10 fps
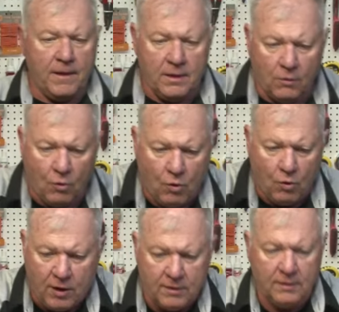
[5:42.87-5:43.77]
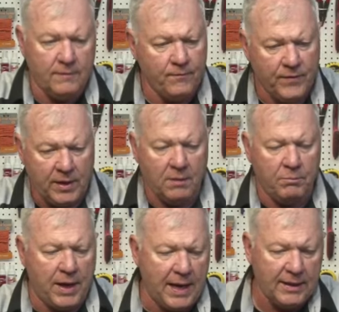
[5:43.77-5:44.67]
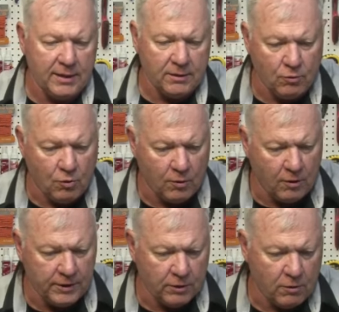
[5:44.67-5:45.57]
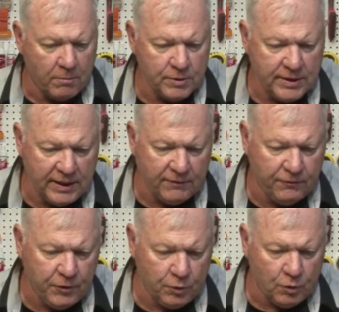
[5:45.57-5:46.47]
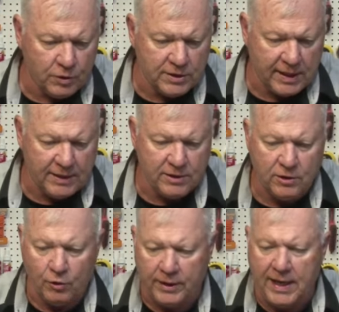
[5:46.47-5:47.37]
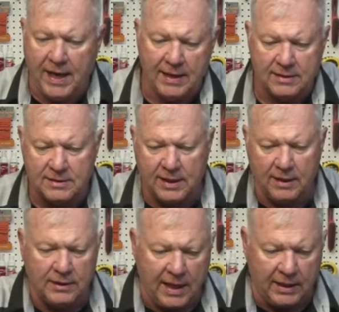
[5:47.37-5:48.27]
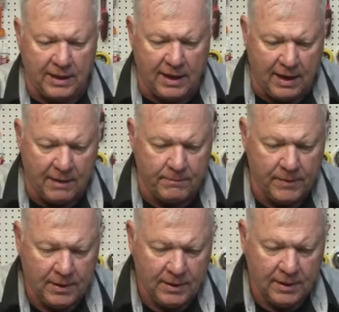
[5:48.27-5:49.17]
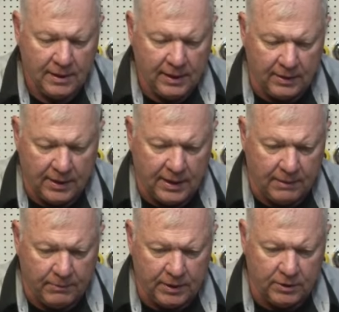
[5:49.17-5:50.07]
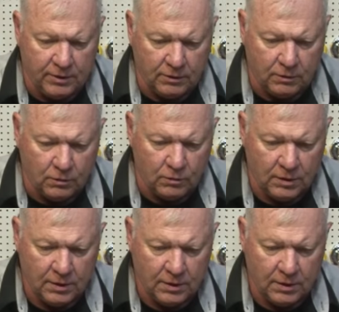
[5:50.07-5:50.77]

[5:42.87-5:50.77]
or Pilot, or you know, almost any fuel station. Go to catscale.com, and then I'm going to do